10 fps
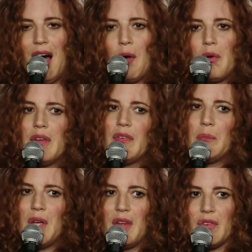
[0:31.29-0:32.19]
I wouldn't even
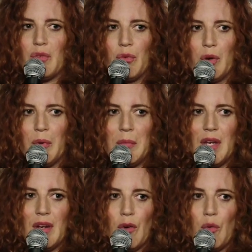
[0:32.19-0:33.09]
be in this room. I'd be
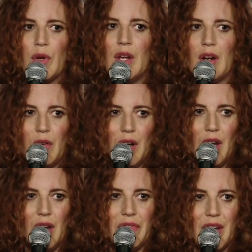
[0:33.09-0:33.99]
in an arena right
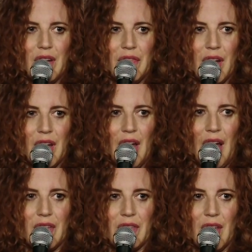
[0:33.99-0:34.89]
now if I did fucking
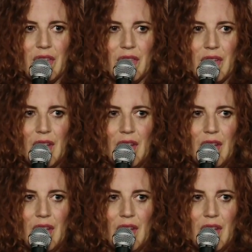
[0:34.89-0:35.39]
accents.